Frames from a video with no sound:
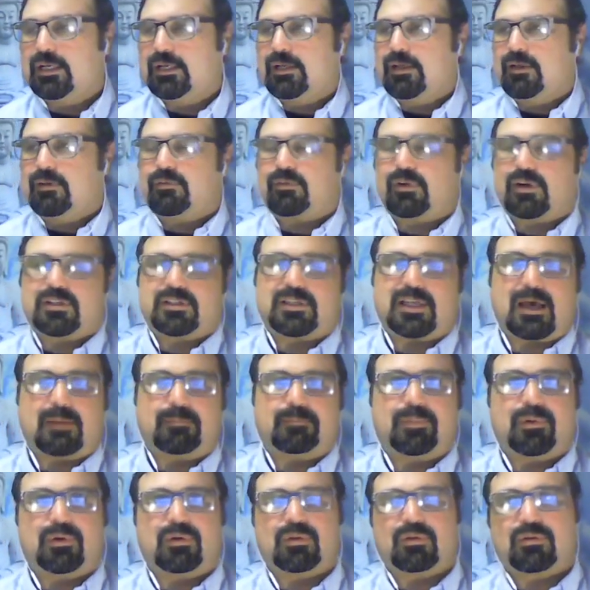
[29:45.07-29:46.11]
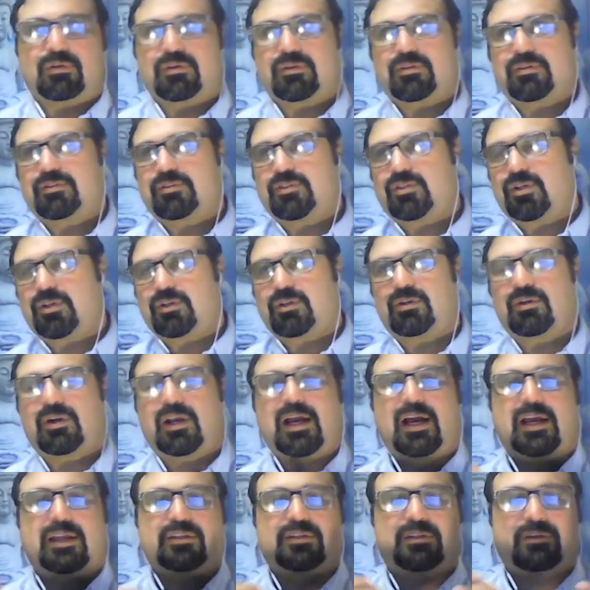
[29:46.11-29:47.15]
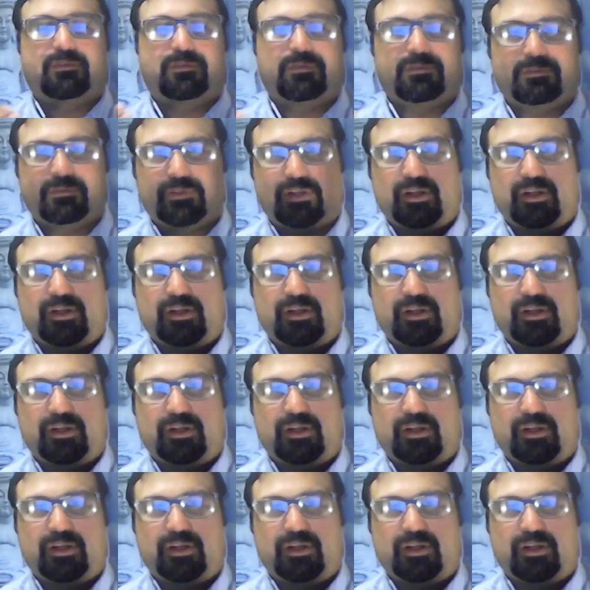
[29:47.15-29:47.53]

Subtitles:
for example, or certain kinds of,